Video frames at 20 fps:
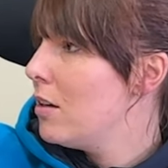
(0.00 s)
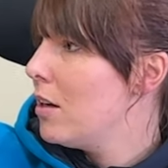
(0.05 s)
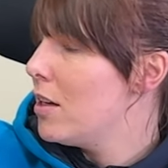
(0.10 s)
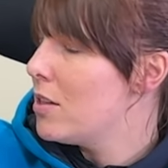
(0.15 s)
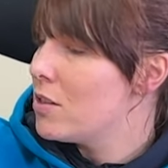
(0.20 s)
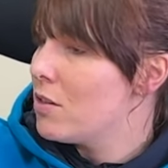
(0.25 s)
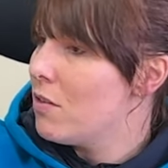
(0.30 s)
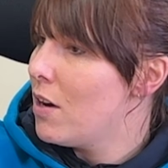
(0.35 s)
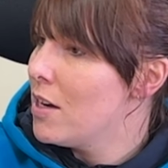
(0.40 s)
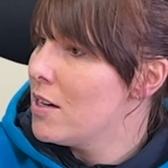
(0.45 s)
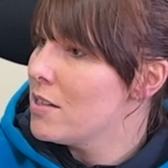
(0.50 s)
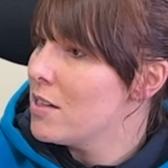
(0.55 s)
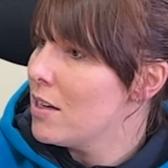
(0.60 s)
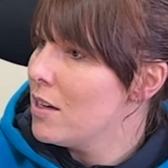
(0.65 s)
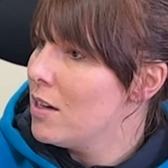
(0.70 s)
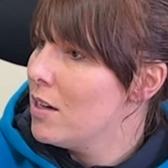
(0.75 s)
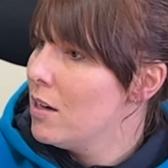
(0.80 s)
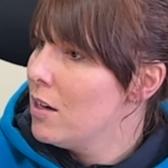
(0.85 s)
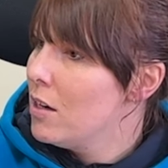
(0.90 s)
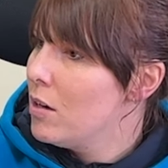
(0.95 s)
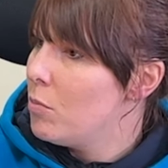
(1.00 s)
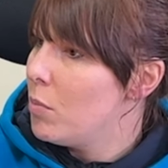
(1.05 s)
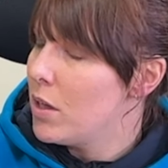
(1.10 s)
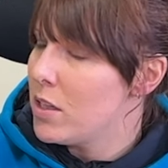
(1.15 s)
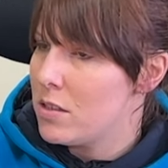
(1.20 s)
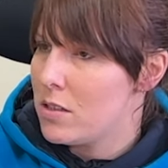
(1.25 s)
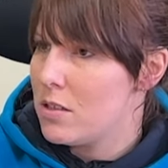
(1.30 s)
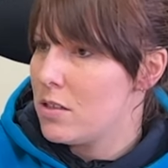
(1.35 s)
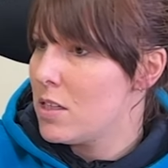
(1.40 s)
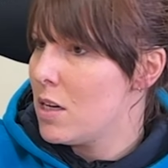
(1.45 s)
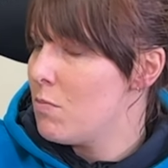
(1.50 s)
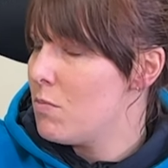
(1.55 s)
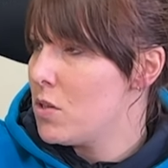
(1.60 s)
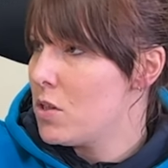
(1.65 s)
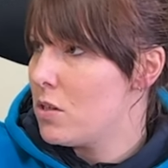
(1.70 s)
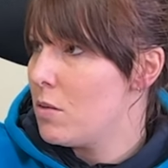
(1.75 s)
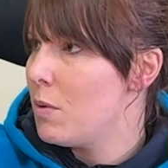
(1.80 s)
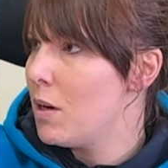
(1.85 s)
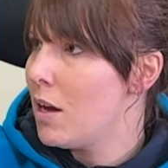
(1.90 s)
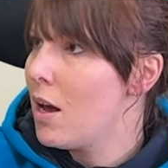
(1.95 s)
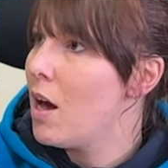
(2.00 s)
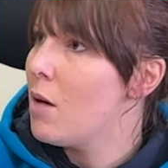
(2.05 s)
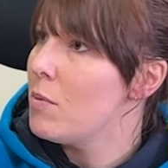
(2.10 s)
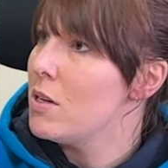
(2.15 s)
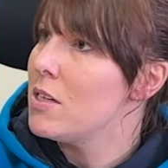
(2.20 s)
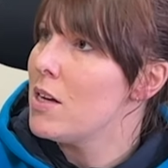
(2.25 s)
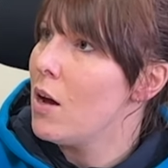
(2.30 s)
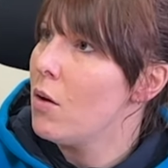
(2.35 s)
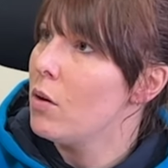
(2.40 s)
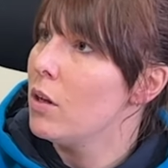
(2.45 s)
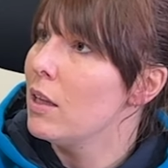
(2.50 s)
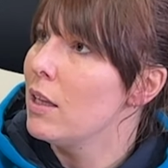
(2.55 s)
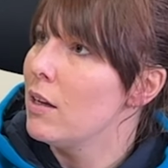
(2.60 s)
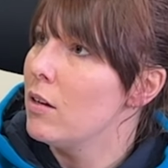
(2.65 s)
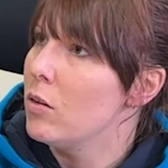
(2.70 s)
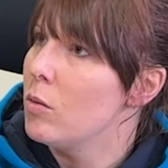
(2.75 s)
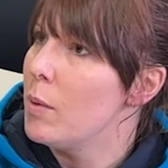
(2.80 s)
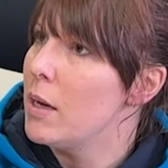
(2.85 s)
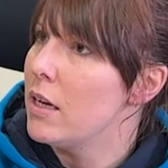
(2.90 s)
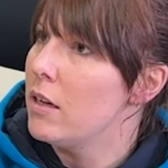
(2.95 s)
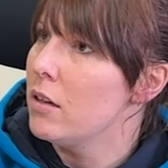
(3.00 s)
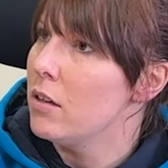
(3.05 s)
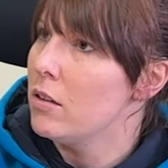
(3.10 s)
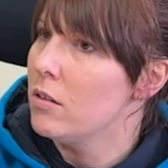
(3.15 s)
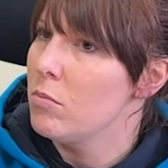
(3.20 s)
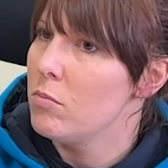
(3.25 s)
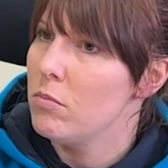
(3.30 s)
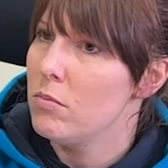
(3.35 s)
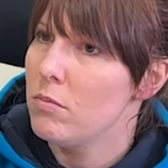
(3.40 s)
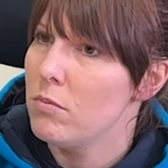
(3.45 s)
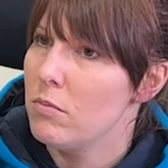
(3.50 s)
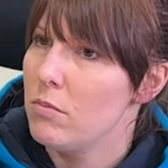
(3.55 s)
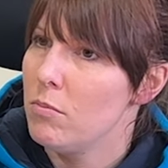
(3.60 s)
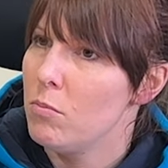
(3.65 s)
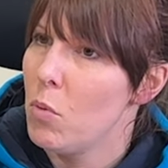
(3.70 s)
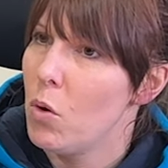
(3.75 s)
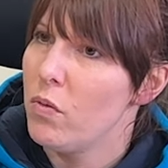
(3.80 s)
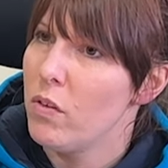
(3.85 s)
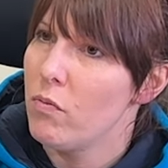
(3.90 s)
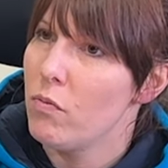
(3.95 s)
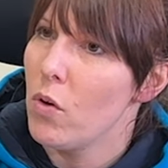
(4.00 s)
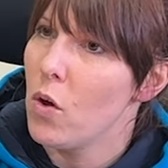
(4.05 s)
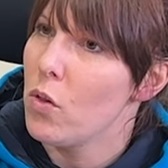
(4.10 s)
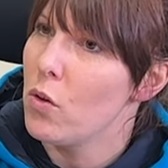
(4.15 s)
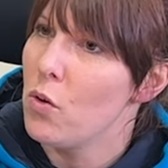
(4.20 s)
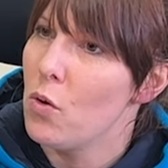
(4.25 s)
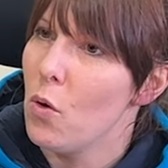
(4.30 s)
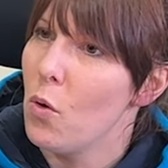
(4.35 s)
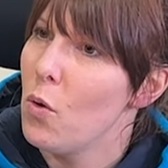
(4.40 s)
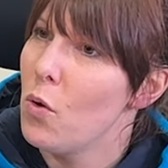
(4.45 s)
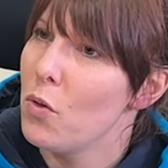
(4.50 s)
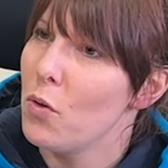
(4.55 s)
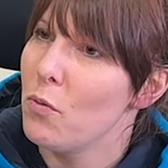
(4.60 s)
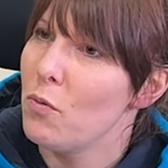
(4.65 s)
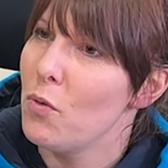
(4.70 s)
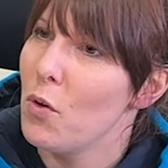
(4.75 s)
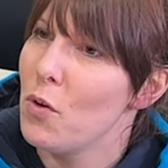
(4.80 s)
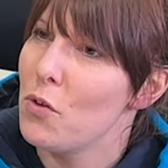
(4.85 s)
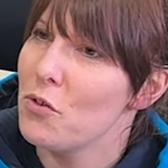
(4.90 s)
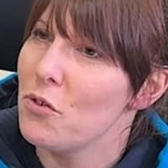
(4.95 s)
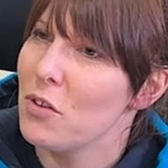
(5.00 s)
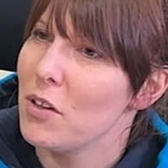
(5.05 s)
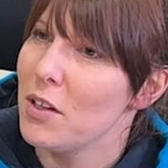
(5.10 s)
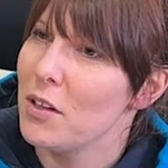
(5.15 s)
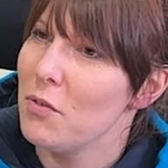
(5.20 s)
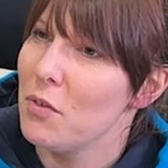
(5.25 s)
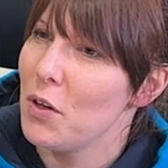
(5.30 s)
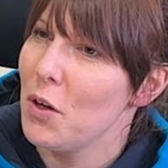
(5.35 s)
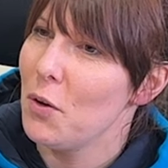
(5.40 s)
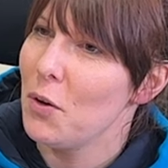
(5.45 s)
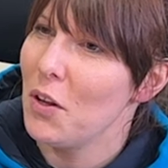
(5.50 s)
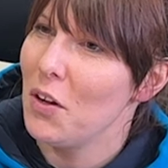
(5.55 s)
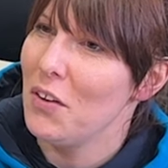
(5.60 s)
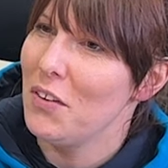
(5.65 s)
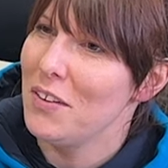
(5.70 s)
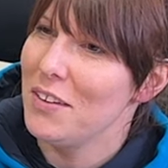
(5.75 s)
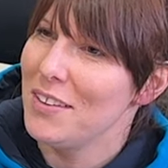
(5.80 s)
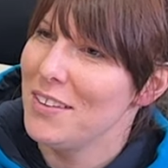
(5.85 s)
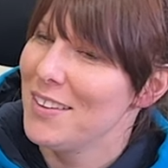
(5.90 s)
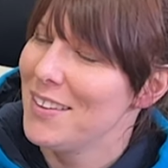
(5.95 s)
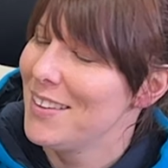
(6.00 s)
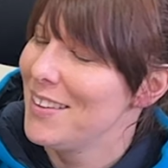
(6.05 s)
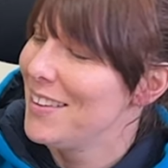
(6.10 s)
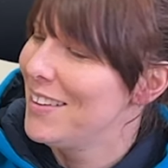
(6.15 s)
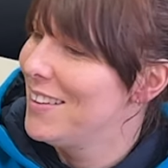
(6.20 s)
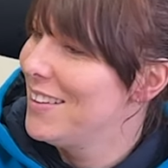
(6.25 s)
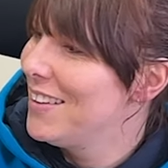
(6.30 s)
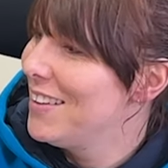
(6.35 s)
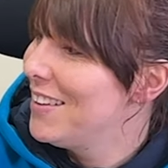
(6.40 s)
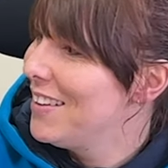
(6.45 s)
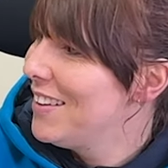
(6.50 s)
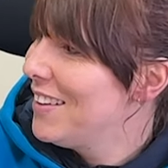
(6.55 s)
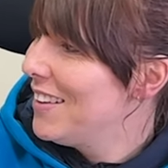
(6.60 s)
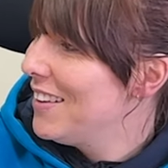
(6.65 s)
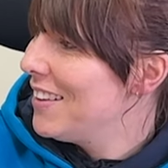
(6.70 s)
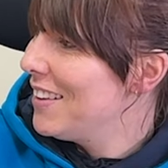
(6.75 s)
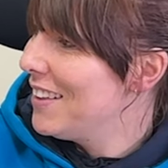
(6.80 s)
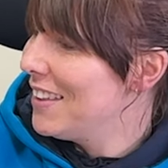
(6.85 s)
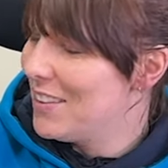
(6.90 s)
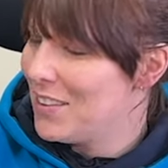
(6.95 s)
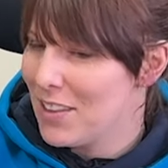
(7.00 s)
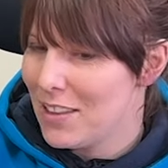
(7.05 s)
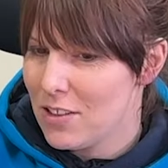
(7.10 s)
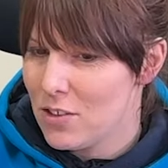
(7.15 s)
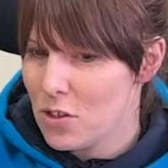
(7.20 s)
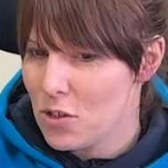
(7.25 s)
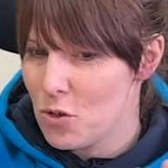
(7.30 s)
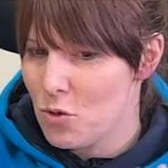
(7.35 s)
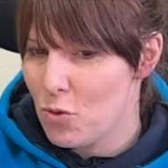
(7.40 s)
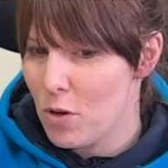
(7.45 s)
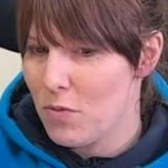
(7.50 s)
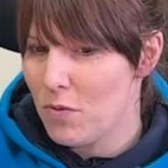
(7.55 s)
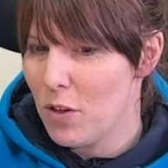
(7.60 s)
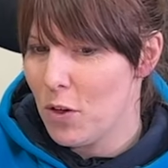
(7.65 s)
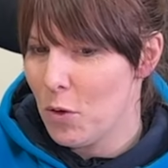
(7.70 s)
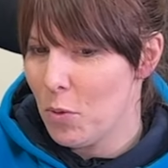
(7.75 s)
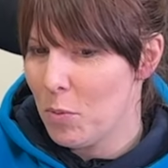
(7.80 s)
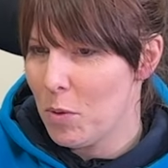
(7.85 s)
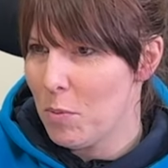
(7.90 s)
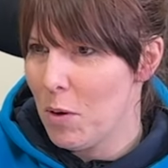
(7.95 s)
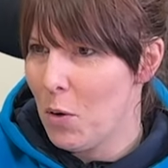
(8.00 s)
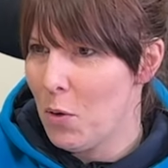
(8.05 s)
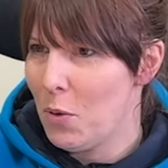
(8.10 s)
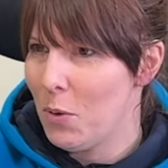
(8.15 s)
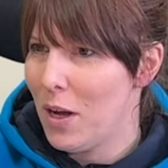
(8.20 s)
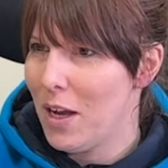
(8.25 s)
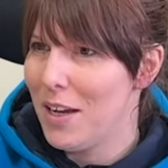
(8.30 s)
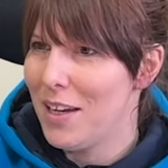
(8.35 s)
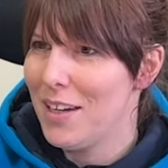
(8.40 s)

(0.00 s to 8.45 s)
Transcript: It's crazy. But it seems to be calming down a little bit and moving further north, unfortunately, for you. Mm, great literally just drifting up the motorway.